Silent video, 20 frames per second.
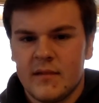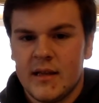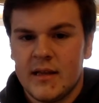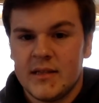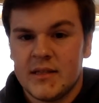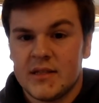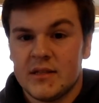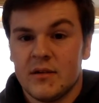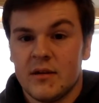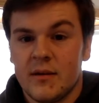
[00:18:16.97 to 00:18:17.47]

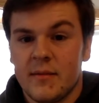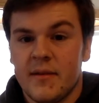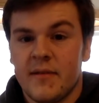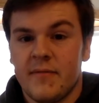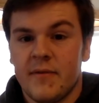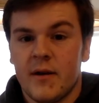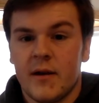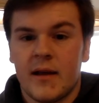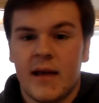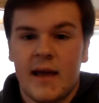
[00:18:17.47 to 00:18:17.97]
it's still going to be a
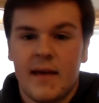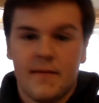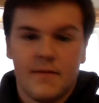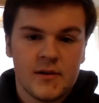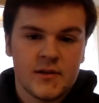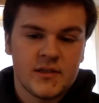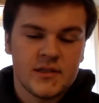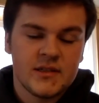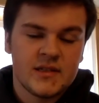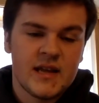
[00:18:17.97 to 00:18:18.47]
fun game
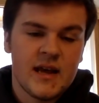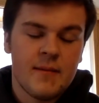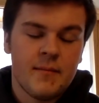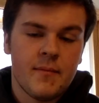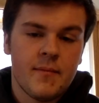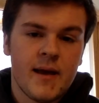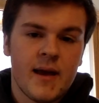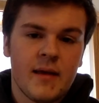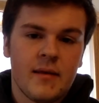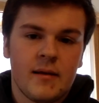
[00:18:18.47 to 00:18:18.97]
versus Tampa
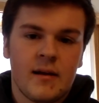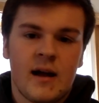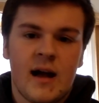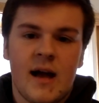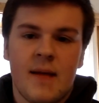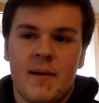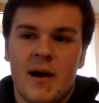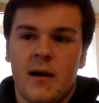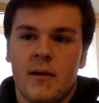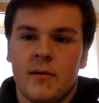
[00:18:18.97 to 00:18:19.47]
Bay and their
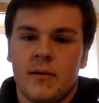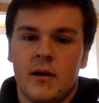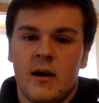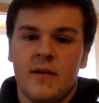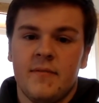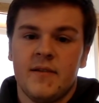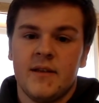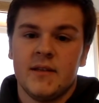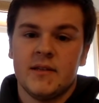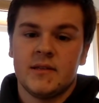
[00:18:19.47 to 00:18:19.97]
high powered
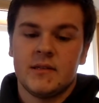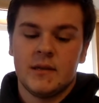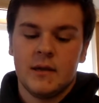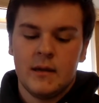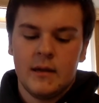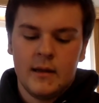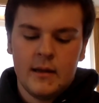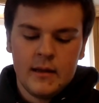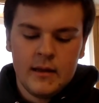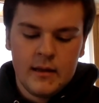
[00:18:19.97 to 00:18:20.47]
offense.
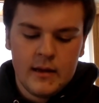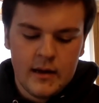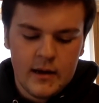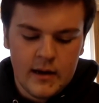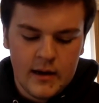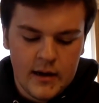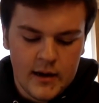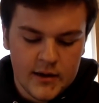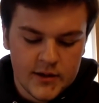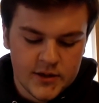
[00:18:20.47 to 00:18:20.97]

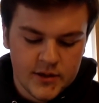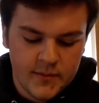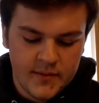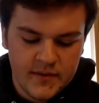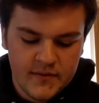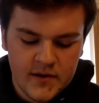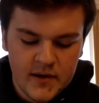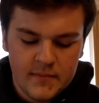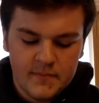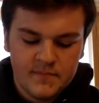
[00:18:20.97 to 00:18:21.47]
Uh, should
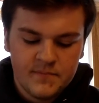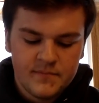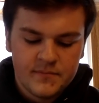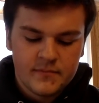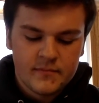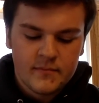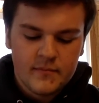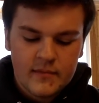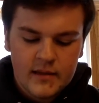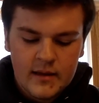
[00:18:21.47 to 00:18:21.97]
be fun.
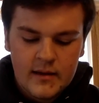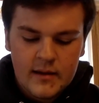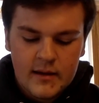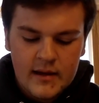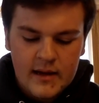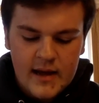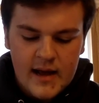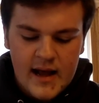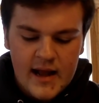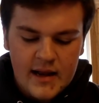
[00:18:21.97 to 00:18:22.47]

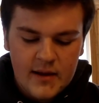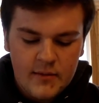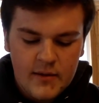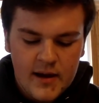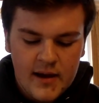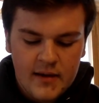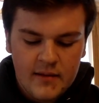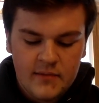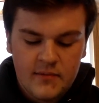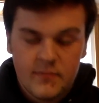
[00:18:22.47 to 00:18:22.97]

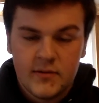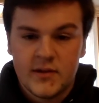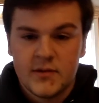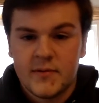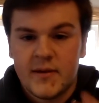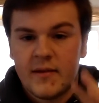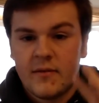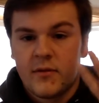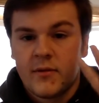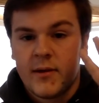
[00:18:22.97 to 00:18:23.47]
Anyway, plus
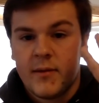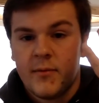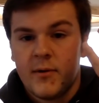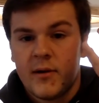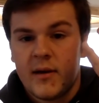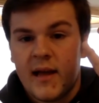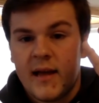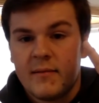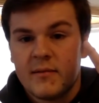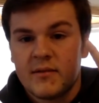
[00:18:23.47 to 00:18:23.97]
we have three
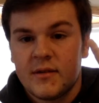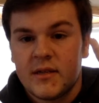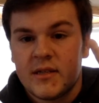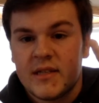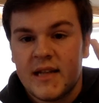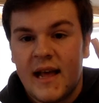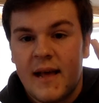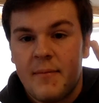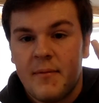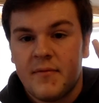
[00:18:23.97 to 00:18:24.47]
more games
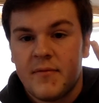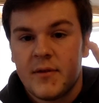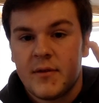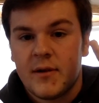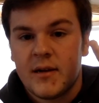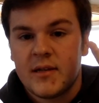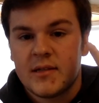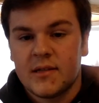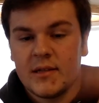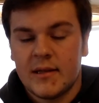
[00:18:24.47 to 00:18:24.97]
versus Tampa for the
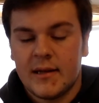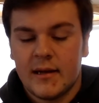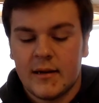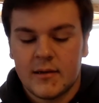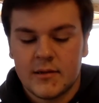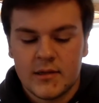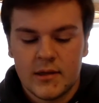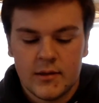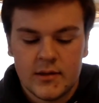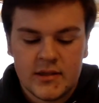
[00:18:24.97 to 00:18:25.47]
rest of the
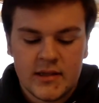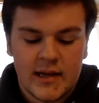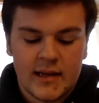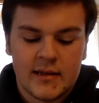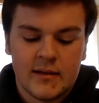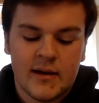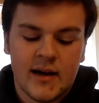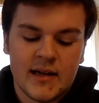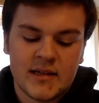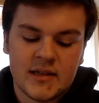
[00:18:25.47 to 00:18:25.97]
year, so it's
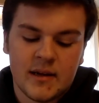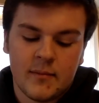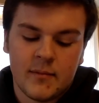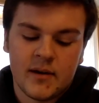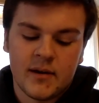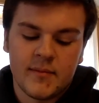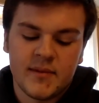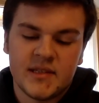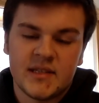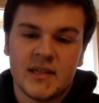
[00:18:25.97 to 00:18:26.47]
not the last time we're
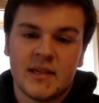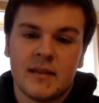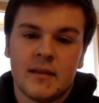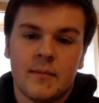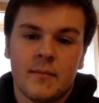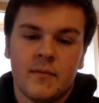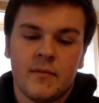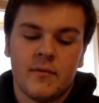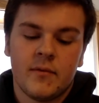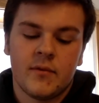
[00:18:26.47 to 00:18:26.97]
going to be seeing
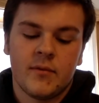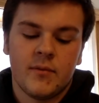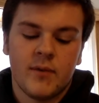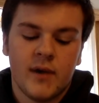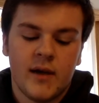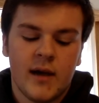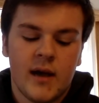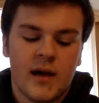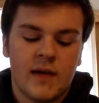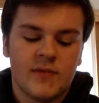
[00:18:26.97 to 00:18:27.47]
them before the
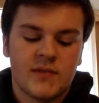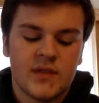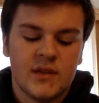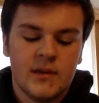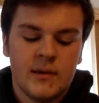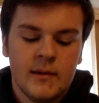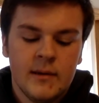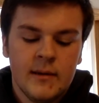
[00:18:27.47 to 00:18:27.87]
playoffs.